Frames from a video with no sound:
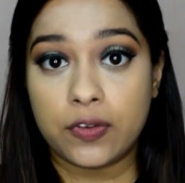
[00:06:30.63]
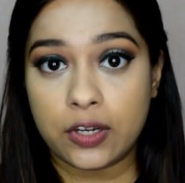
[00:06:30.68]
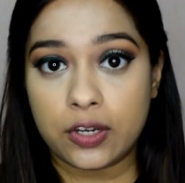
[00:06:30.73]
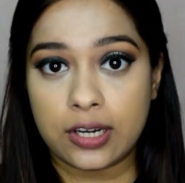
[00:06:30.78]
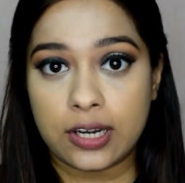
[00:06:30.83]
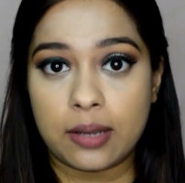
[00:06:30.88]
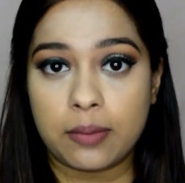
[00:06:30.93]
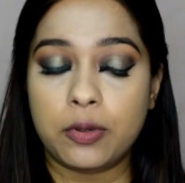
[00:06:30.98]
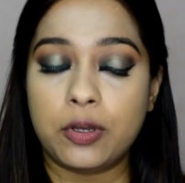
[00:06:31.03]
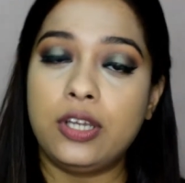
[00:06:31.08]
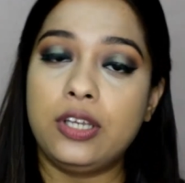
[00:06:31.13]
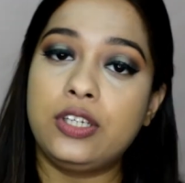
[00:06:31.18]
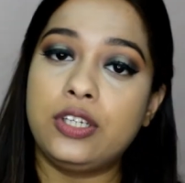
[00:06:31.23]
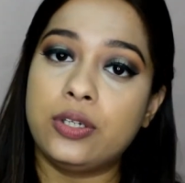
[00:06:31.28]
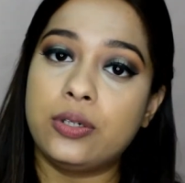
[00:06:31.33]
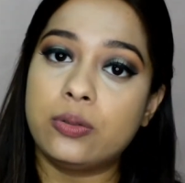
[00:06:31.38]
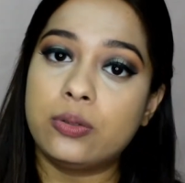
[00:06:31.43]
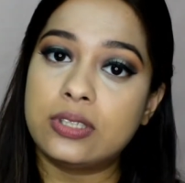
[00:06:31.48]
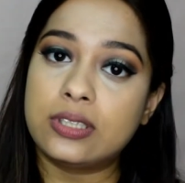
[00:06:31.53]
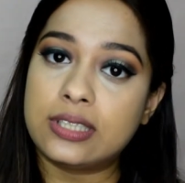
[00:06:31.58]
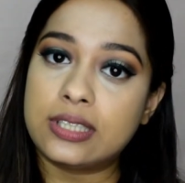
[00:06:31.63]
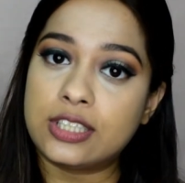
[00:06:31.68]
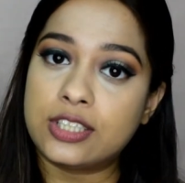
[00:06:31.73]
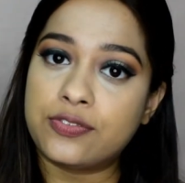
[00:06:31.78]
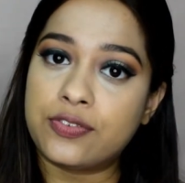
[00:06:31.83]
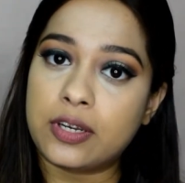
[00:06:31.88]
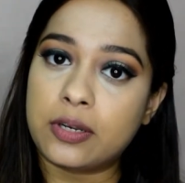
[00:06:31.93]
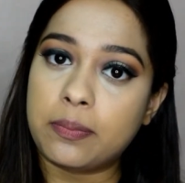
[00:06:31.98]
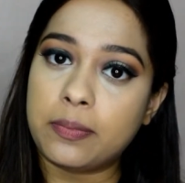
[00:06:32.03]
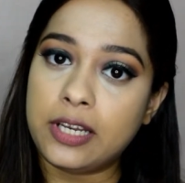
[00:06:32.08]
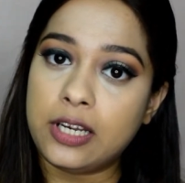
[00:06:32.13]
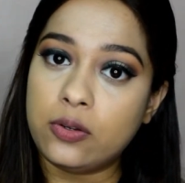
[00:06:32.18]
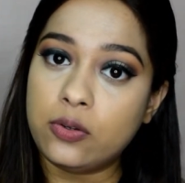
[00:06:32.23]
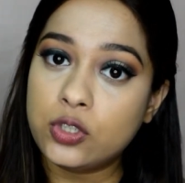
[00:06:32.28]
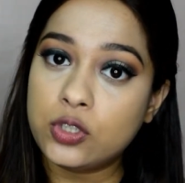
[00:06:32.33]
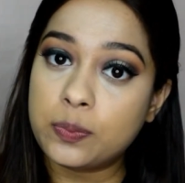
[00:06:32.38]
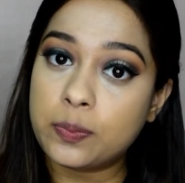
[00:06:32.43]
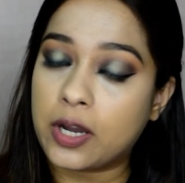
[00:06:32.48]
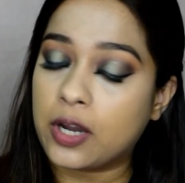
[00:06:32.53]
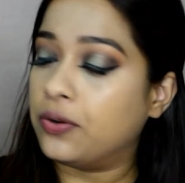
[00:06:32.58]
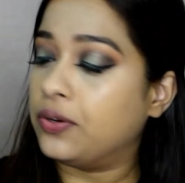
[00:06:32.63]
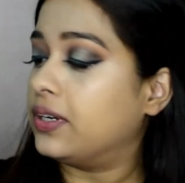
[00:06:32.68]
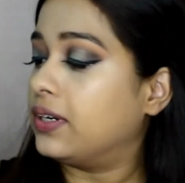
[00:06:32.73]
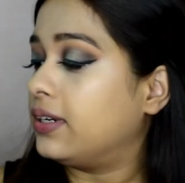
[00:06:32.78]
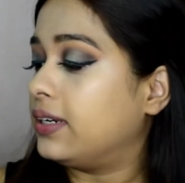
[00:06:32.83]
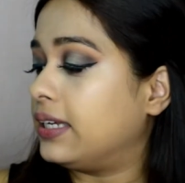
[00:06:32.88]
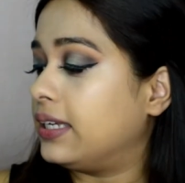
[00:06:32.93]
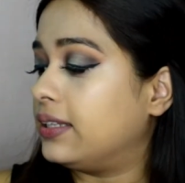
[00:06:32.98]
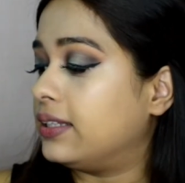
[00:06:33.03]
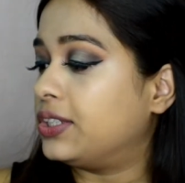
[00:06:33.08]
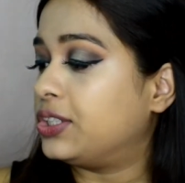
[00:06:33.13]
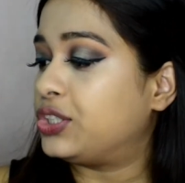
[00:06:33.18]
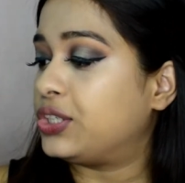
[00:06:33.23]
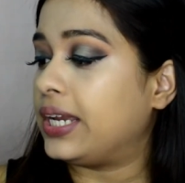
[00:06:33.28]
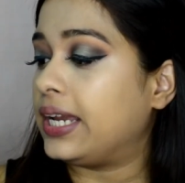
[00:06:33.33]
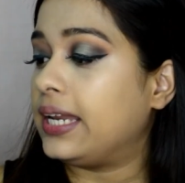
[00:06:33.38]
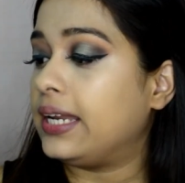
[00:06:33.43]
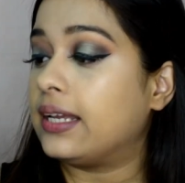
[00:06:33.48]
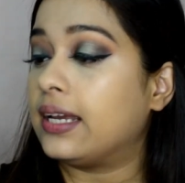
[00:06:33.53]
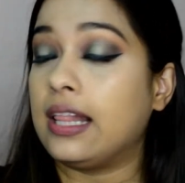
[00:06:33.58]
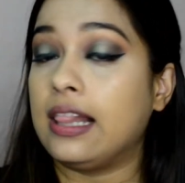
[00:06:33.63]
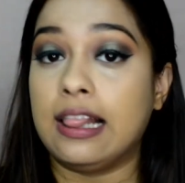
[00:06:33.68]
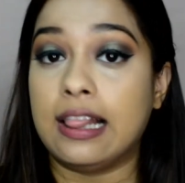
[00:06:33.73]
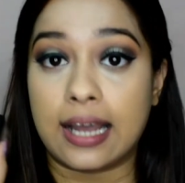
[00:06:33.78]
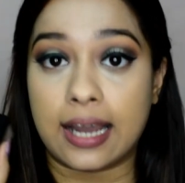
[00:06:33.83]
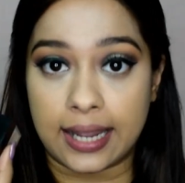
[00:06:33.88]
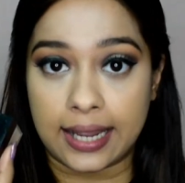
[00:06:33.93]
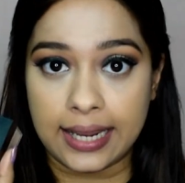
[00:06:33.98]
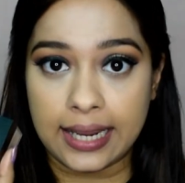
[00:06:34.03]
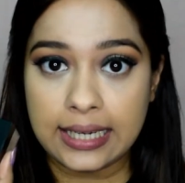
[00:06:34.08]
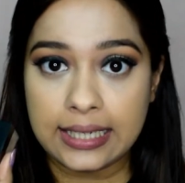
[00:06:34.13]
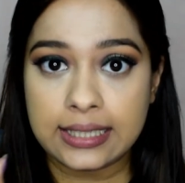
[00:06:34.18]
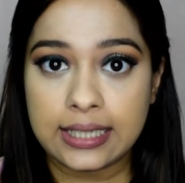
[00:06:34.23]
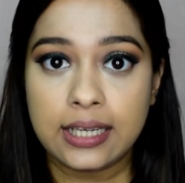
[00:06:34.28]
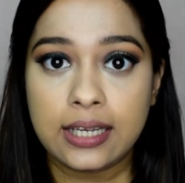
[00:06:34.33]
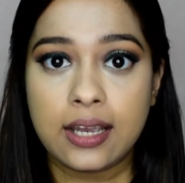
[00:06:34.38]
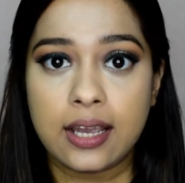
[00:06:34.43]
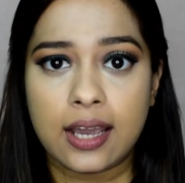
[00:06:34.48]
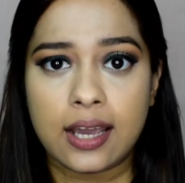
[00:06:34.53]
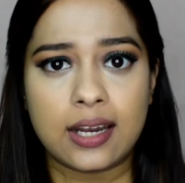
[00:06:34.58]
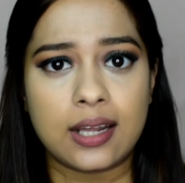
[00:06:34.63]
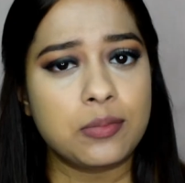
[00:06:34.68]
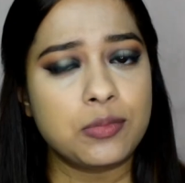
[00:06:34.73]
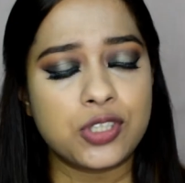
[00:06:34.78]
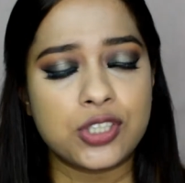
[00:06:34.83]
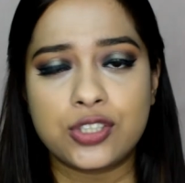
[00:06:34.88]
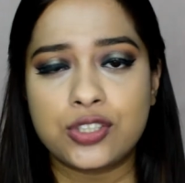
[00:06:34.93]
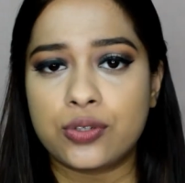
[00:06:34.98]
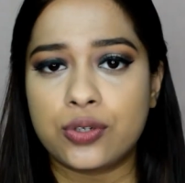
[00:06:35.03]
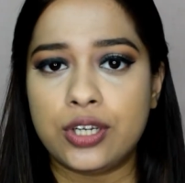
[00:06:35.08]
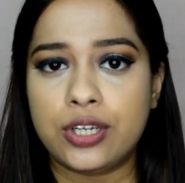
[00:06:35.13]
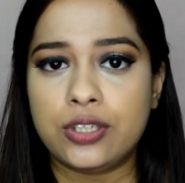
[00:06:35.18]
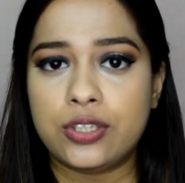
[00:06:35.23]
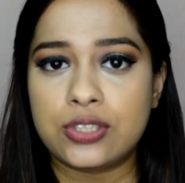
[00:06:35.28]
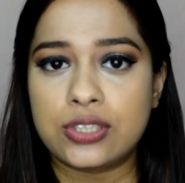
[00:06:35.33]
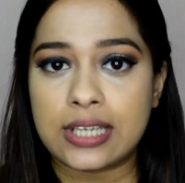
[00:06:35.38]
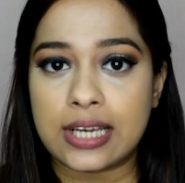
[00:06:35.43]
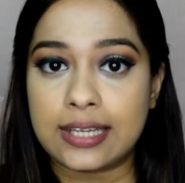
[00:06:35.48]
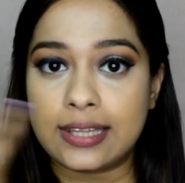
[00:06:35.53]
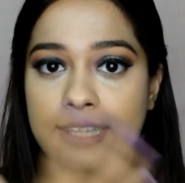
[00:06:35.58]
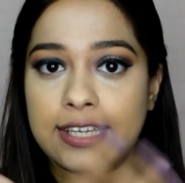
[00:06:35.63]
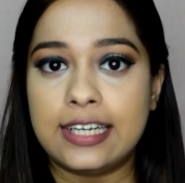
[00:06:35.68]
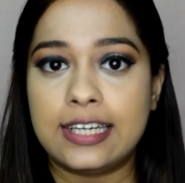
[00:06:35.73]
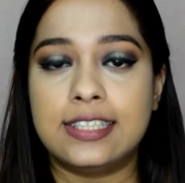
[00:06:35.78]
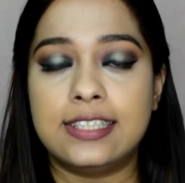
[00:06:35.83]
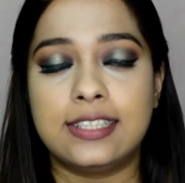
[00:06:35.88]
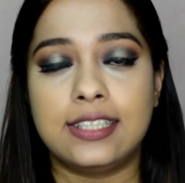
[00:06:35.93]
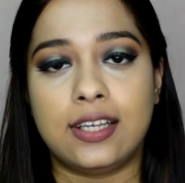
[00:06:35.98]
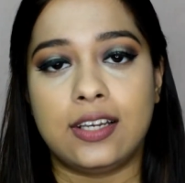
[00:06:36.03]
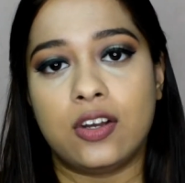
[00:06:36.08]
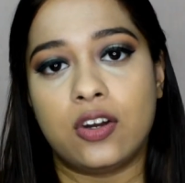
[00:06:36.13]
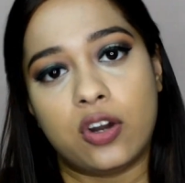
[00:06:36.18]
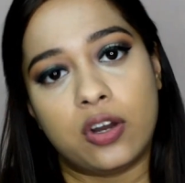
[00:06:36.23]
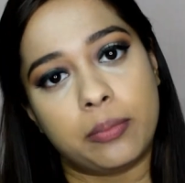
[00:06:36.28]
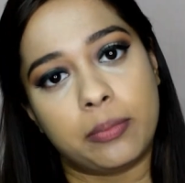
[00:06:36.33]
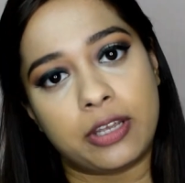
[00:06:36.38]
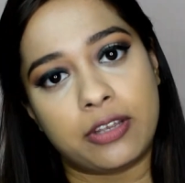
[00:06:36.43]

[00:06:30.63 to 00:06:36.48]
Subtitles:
on, I'm going to use this Fit Me loose powder in the shade Light, and I'm just going to set the concealer on my